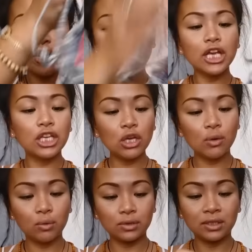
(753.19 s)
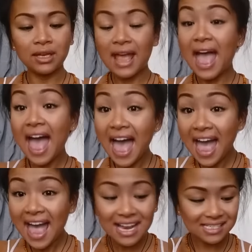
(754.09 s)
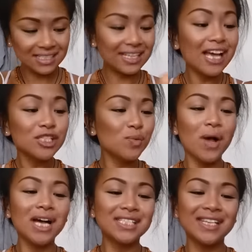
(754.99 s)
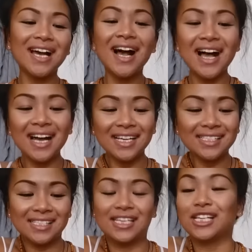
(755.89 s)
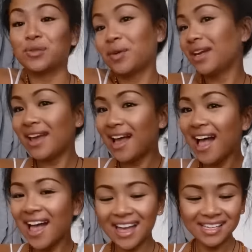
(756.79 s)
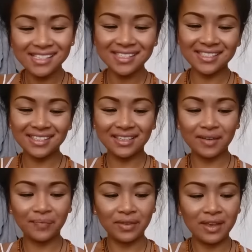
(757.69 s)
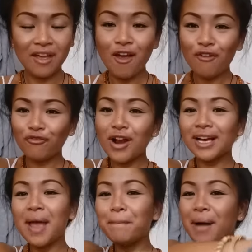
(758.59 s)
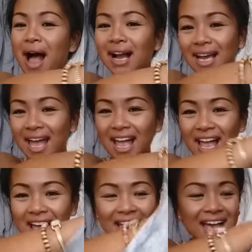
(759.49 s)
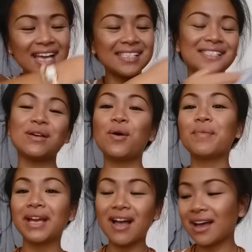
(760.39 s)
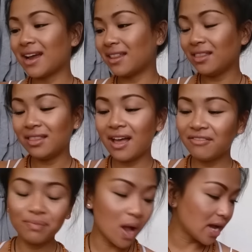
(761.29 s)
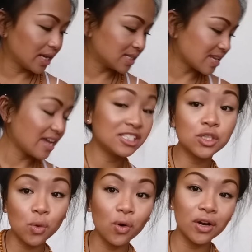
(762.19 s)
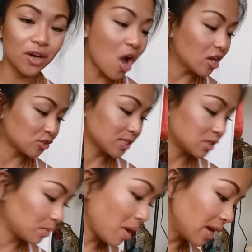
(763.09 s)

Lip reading: freaking cute. And guess what, guys? Guess what it has? Freaking pockets. Oh my god, I love pockets. I scored on dresses with